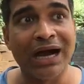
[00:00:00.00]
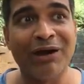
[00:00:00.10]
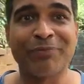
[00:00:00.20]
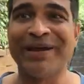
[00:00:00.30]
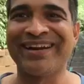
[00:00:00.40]

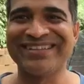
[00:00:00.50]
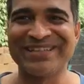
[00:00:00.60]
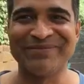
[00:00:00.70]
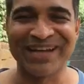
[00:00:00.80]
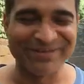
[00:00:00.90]
Our parents
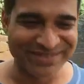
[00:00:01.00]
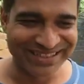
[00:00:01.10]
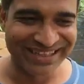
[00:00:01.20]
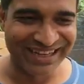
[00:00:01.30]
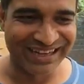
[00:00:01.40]

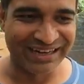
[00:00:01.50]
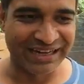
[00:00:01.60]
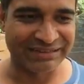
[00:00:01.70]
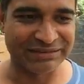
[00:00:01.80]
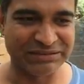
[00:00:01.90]
sometimes,
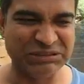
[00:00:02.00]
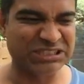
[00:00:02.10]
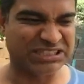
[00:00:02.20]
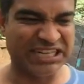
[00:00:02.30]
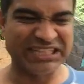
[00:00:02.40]
like, you're
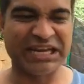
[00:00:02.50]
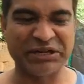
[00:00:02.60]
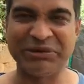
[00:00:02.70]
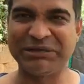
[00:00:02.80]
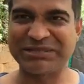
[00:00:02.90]
just sitting there,
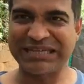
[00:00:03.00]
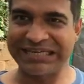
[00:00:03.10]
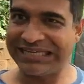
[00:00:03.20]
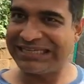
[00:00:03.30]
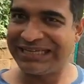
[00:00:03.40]
you need to
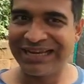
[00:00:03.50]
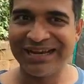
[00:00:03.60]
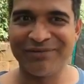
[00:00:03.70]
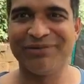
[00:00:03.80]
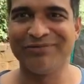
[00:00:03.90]
study.
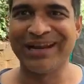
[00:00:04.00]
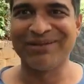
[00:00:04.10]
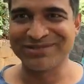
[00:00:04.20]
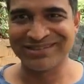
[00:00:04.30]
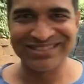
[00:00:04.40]
When I
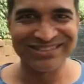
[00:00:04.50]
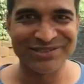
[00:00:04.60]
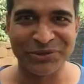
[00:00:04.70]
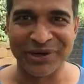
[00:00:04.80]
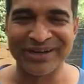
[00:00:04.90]
was a
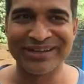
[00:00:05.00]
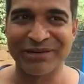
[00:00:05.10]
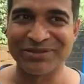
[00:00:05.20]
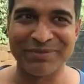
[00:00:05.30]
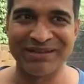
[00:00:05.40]
student,
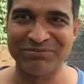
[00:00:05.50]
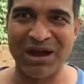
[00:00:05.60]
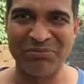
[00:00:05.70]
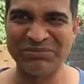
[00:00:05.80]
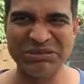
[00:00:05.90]
that was my
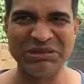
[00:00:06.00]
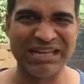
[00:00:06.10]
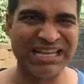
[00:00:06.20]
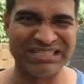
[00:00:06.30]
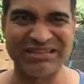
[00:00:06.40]
mom. You're
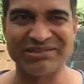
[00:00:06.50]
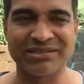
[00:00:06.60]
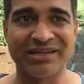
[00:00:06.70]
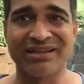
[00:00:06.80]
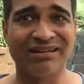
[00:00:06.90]
lazy, you're
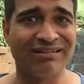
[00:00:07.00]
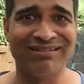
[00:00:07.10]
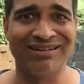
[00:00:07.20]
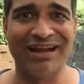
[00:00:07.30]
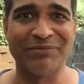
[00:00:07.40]
just sitting
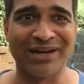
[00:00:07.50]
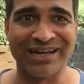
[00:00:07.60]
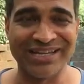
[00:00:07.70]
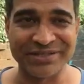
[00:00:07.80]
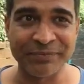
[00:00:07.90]
there. I'm
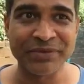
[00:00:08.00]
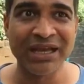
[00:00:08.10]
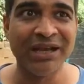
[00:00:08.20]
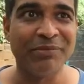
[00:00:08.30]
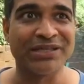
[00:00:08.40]
not lazy,
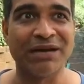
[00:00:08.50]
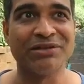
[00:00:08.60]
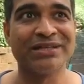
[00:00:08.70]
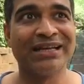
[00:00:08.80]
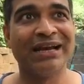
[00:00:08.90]

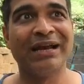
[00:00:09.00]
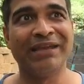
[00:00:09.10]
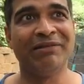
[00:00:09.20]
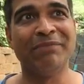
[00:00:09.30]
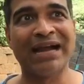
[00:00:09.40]
because
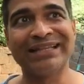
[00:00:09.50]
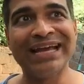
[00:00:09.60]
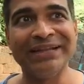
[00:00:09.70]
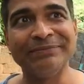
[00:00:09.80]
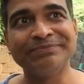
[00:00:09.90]
even back
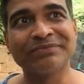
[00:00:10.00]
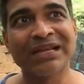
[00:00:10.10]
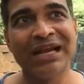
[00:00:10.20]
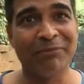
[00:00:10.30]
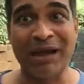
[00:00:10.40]
then,
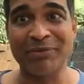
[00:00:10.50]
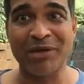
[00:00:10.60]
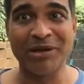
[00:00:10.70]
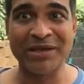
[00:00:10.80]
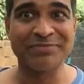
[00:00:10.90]
my
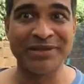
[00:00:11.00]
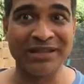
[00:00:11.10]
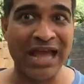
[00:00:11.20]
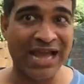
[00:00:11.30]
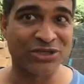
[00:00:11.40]
problem has
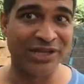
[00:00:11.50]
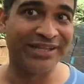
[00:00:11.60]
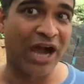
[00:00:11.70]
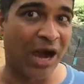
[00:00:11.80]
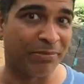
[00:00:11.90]
been actually
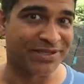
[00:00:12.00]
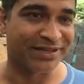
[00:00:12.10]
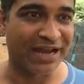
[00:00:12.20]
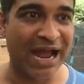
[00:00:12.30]
the opposite.